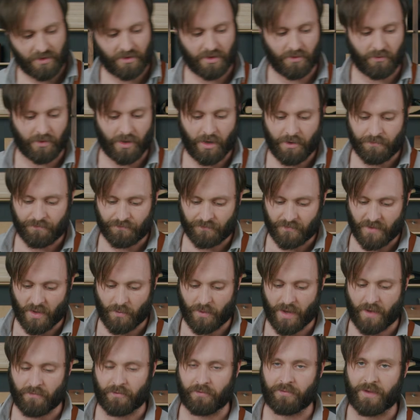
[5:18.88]
There we go, and
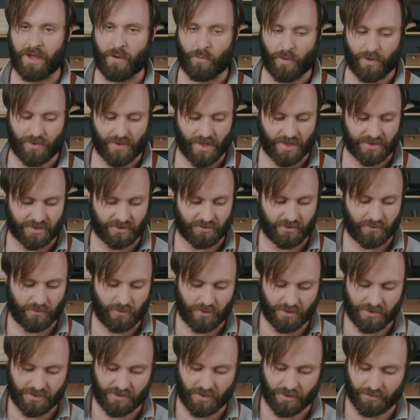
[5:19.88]
we have a flat 1000 grit
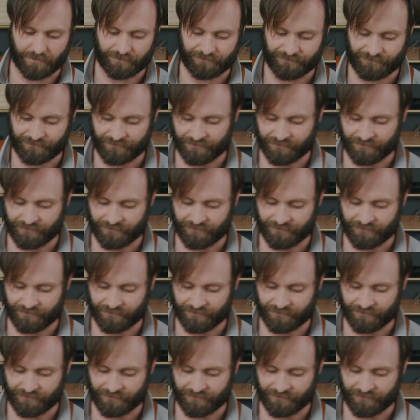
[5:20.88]
waterstone.